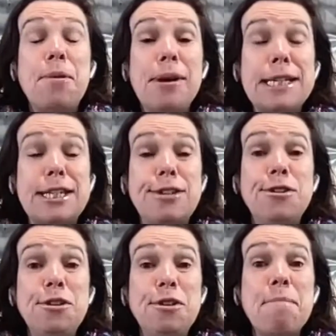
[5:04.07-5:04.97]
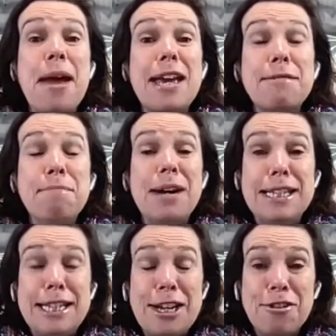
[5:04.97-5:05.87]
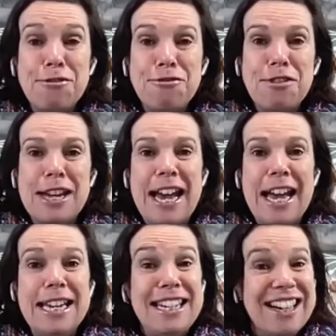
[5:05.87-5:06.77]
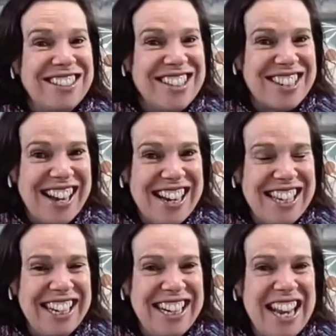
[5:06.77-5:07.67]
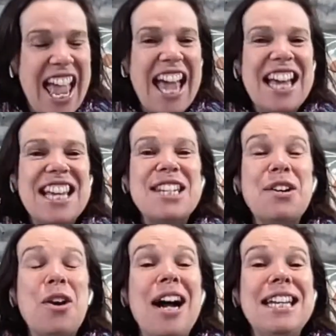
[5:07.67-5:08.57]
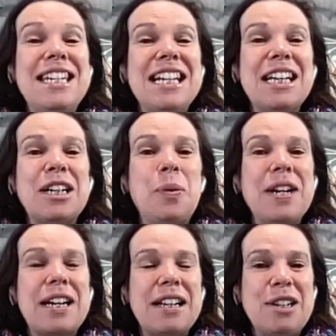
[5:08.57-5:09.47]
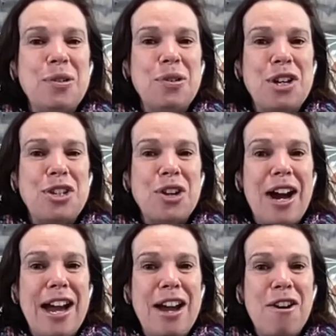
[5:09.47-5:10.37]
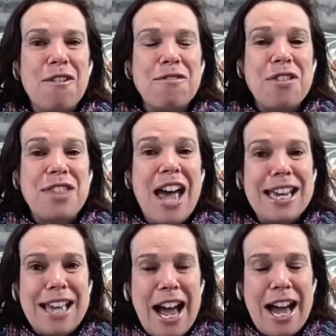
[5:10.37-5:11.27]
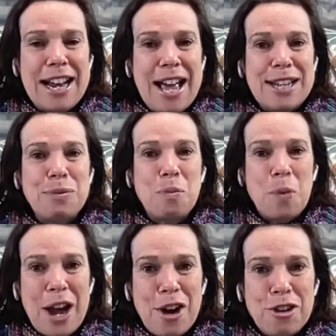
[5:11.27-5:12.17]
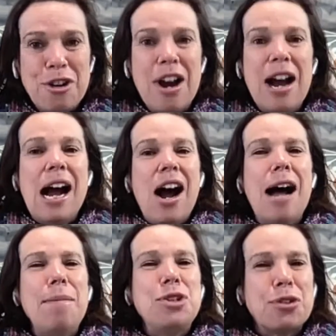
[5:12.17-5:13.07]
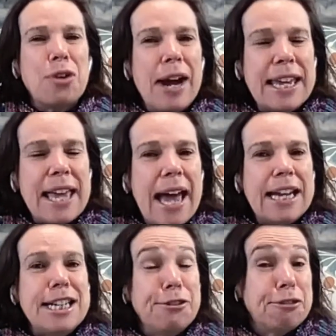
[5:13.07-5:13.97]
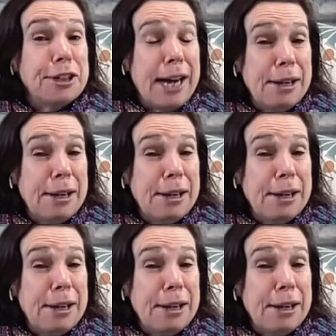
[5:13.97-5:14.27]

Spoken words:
pots to make myself a Douglas cardigan. So I did a quick little dye of that yarn as well. I'm trying out a different